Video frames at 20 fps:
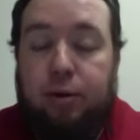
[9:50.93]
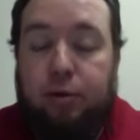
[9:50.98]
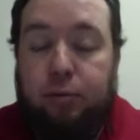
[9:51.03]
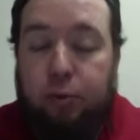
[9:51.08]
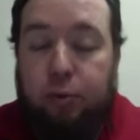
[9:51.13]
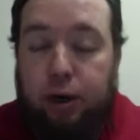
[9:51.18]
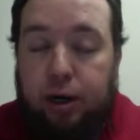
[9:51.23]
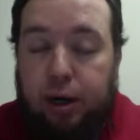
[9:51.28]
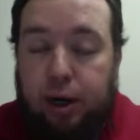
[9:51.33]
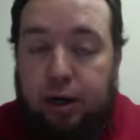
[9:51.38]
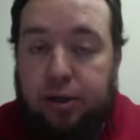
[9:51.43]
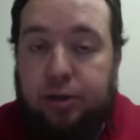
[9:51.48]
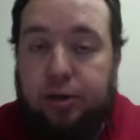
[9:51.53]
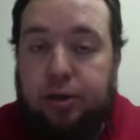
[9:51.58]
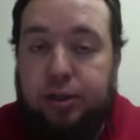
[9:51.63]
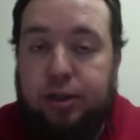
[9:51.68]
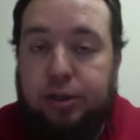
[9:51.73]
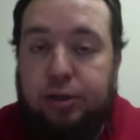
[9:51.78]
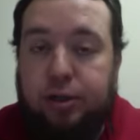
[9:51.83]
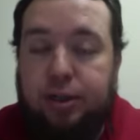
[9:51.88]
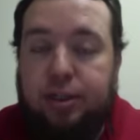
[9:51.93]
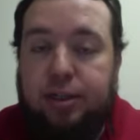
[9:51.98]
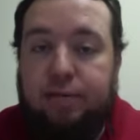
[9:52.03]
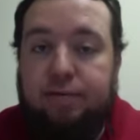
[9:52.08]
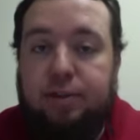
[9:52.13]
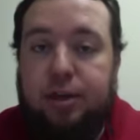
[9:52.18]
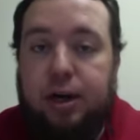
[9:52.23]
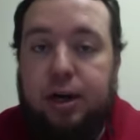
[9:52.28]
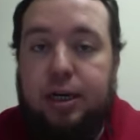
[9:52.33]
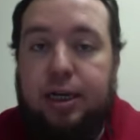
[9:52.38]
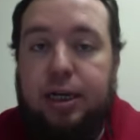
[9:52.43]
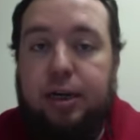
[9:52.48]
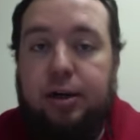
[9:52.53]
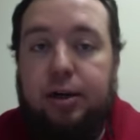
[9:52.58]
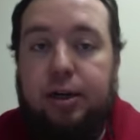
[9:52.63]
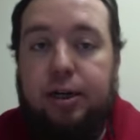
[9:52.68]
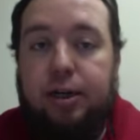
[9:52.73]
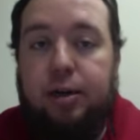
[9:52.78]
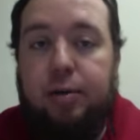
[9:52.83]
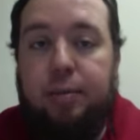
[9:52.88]
what other students have done here
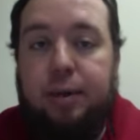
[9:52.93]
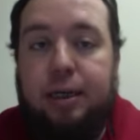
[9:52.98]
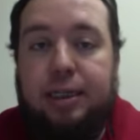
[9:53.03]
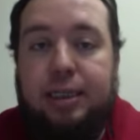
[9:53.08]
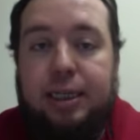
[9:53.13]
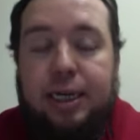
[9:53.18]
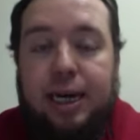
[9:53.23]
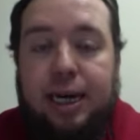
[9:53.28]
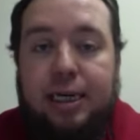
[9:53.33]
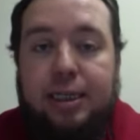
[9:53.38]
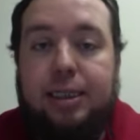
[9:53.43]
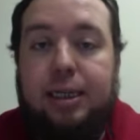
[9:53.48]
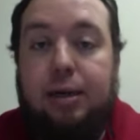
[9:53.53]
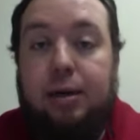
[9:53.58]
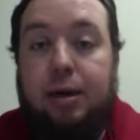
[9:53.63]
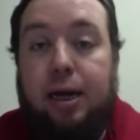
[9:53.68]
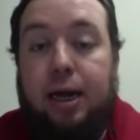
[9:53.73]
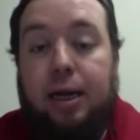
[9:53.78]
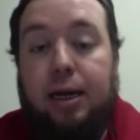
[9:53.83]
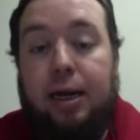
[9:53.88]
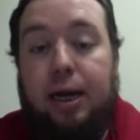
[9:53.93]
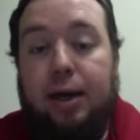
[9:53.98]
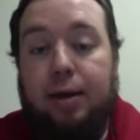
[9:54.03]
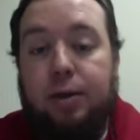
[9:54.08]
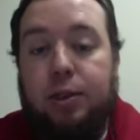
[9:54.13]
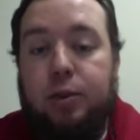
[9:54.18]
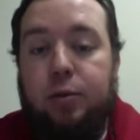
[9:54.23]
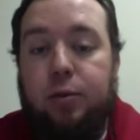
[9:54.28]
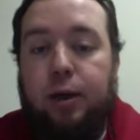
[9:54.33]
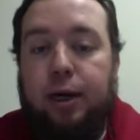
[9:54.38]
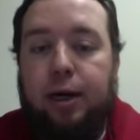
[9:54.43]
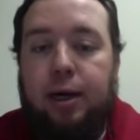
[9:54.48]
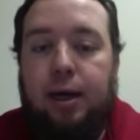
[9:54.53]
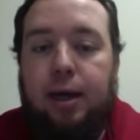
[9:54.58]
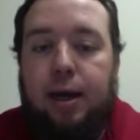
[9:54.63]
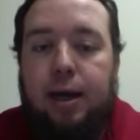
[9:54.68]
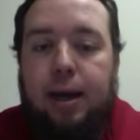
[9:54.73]
at NOBTS and elsewhere.